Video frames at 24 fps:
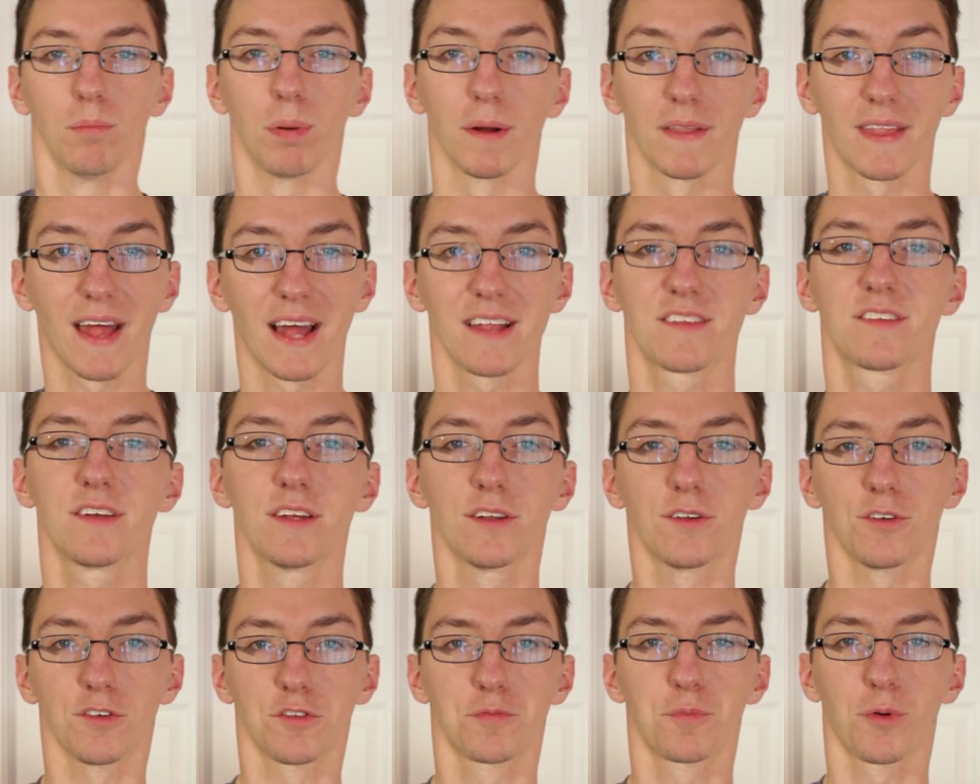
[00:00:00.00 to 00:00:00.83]
but that's
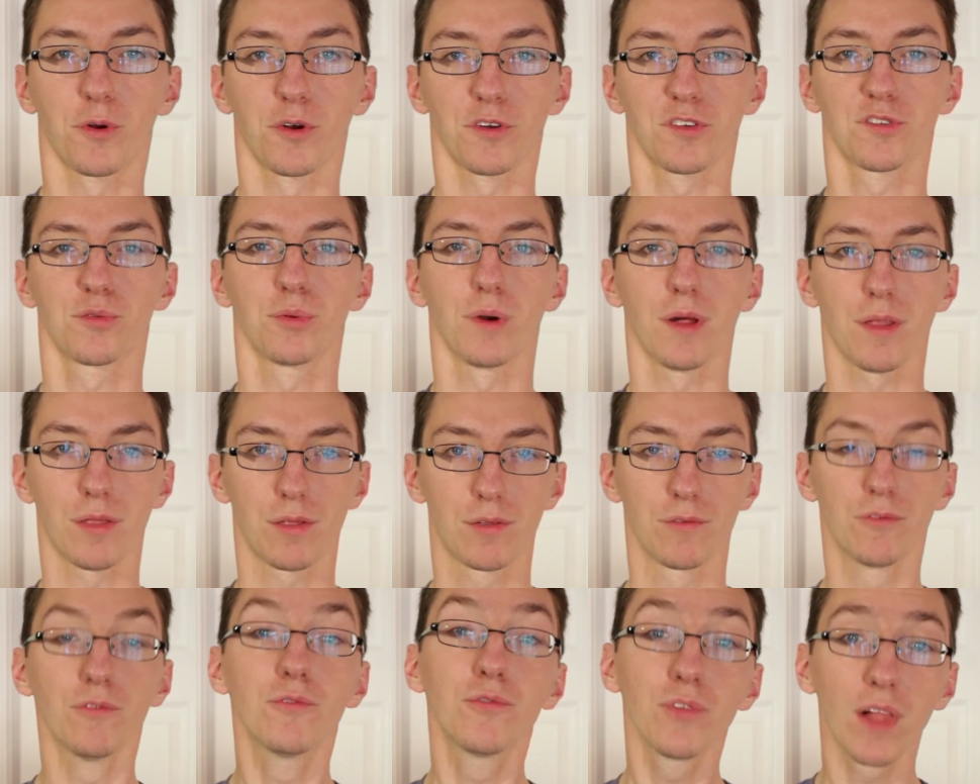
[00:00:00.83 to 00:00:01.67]
interspersed
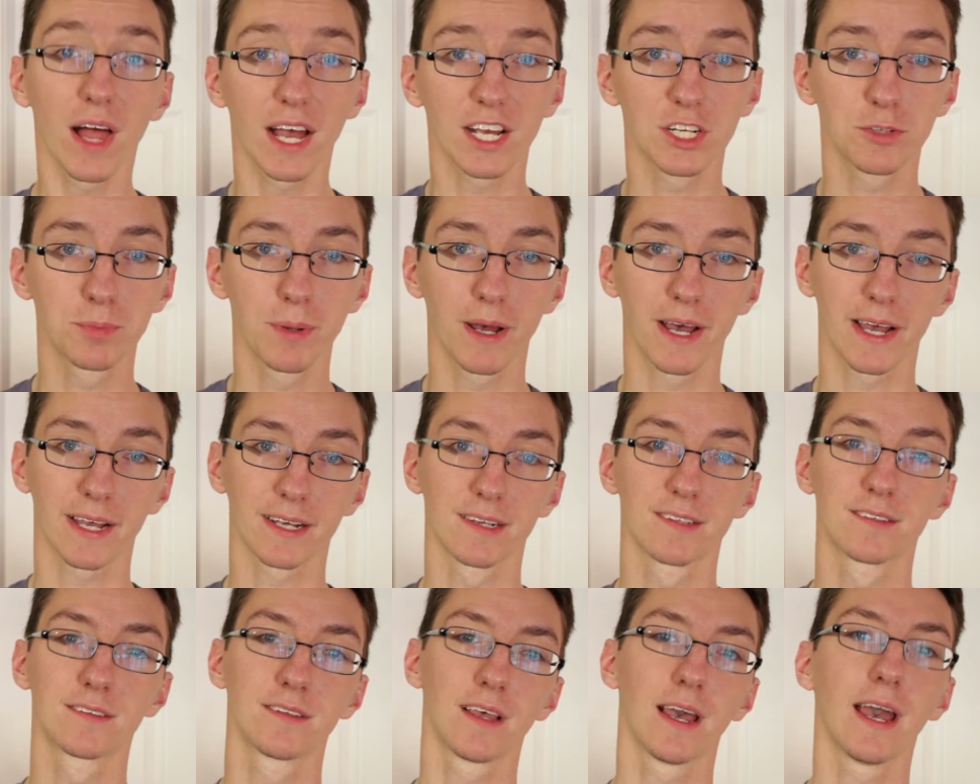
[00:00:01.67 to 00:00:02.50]
with
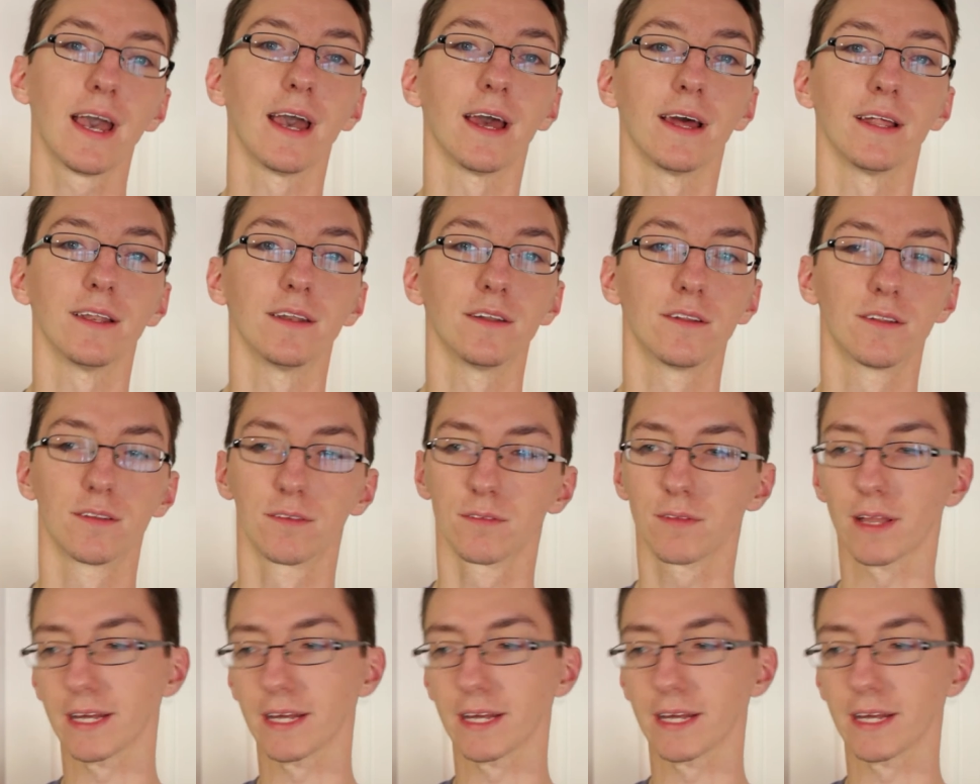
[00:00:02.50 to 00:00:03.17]
flashbacks and